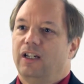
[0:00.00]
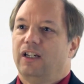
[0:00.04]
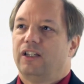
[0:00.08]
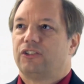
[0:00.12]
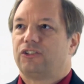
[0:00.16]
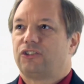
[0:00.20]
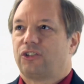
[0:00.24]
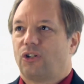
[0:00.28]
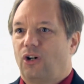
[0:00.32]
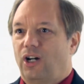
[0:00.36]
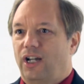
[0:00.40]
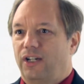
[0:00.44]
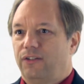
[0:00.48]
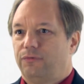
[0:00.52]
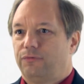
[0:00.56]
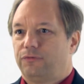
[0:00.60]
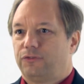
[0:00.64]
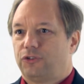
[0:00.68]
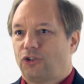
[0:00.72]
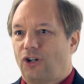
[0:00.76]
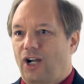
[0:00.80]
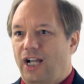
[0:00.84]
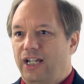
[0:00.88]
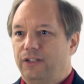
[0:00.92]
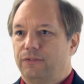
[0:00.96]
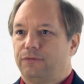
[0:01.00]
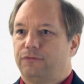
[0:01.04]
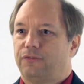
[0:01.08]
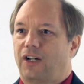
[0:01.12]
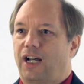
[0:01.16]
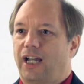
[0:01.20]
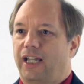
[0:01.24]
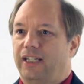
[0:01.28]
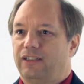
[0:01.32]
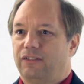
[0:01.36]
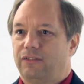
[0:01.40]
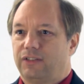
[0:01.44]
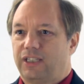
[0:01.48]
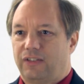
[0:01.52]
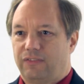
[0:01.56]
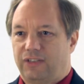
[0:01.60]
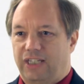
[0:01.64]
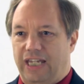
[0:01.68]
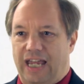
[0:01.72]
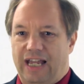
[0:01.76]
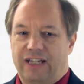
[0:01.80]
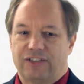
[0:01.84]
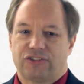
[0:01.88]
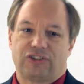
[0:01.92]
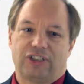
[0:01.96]
So I try to find a
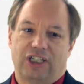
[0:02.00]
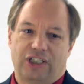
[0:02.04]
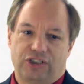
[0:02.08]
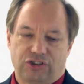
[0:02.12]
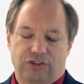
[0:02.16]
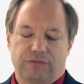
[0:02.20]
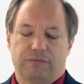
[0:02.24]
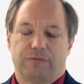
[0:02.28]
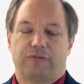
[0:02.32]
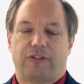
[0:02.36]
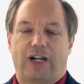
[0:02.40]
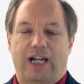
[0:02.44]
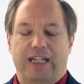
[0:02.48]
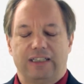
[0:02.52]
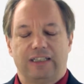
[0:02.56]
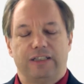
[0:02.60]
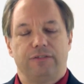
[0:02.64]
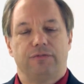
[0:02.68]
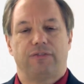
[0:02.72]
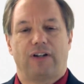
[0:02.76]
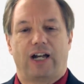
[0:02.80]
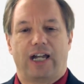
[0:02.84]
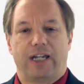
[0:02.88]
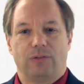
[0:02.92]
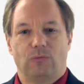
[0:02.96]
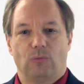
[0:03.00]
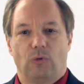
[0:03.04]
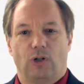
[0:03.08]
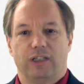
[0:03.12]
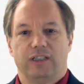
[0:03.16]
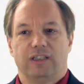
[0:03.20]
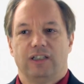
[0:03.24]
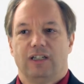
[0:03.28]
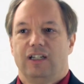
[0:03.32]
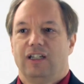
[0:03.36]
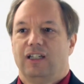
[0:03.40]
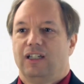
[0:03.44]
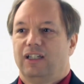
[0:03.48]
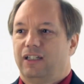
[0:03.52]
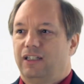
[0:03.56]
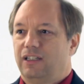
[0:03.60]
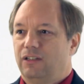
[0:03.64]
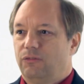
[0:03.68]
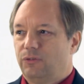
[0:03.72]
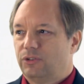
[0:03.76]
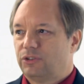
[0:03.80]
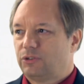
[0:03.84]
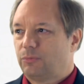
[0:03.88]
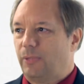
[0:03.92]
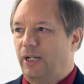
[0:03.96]
gas station, finally find one.
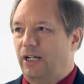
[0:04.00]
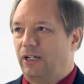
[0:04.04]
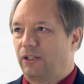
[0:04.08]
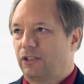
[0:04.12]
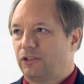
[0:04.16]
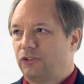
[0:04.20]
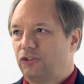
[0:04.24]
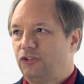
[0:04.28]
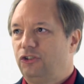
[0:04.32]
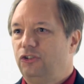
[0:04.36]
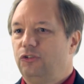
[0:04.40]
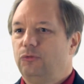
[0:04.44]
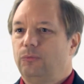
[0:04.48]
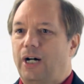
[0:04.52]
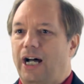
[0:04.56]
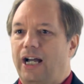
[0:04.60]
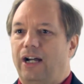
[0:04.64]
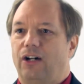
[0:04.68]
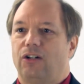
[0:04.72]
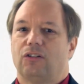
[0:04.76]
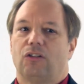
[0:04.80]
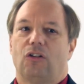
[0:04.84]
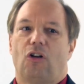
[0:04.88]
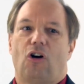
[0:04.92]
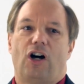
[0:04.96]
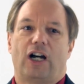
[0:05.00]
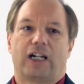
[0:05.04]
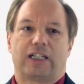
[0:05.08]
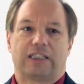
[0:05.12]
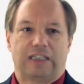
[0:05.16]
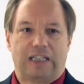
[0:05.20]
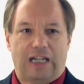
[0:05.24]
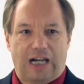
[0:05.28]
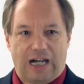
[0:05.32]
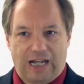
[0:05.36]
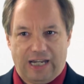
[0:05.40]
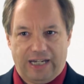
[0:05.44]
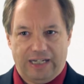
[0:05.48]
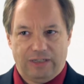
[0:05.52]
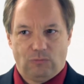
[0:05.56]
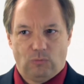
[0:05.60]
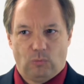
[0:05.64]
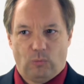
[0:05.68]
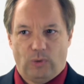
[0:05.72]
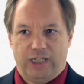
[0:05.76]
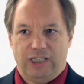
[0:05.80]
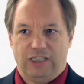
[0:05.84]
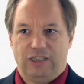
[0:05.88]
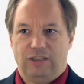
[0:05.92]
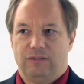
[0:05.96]
It was about a two mile long
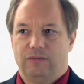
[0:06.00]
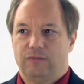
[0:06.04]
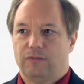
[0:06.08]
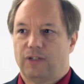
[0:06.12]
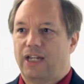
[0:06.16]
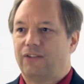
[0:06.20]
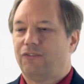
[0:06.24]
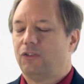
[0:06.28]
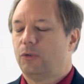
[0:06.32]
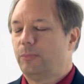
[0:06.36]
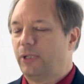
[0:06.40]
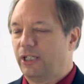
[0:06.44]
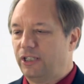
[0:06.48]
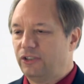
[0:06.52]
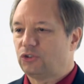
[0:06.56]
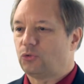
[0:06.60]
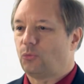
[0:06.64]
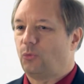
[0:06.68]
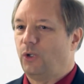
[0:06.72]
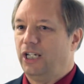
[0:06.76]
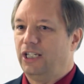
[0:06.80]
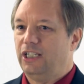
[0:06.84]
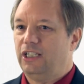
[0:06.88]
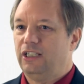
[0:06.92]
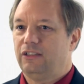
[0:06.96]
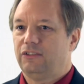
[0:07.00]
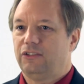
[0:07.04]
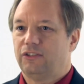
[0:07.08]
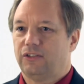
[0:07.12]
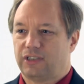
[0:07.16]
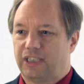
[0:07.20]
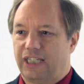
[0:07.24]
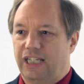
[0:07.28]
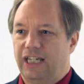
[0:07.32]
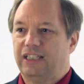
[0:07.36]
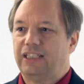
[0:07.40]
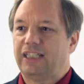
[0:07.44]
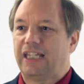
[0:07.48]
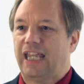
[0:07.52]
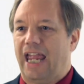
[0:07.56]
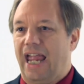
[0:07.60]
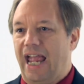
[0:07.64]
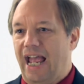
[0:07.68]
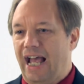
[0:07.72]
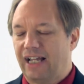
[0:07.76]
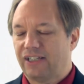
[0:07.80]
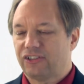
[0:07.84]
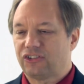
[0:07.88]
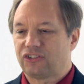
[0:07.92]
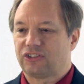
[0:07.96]
line waiting, everybody's waiting to get
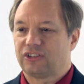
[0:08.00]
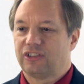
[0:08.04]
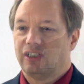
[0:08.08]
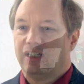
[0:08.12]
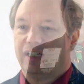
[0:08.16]
gas.